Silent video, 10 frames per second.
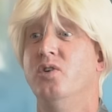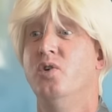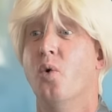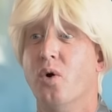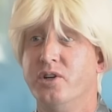
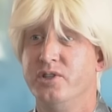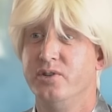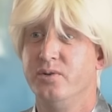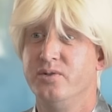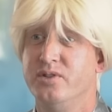Your
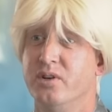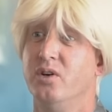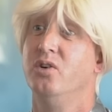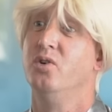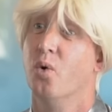tunes,
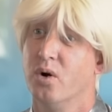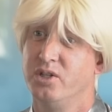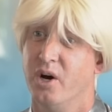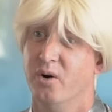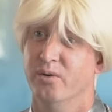your
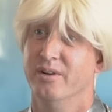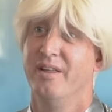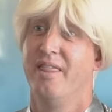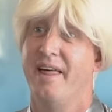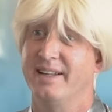tone.
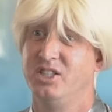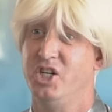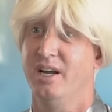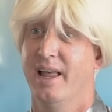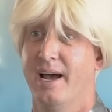That's
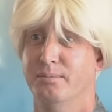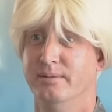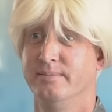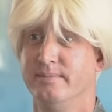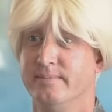JLab.